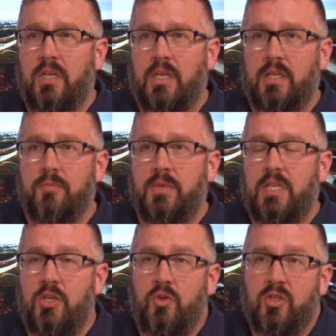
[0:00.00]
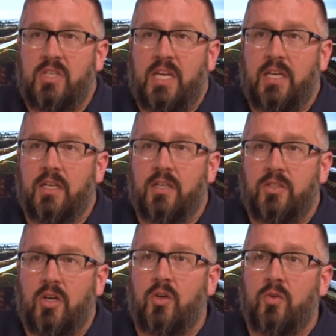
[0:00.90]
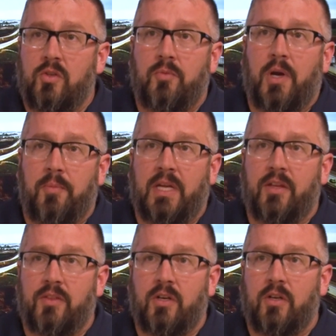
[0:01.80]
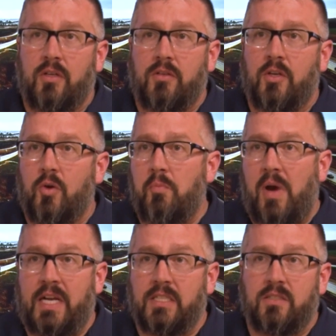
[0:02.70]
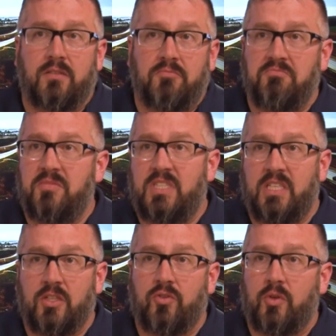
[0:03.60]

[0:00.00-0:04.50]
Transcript: and you just can't get a tow. You might be out there in minus 10-degree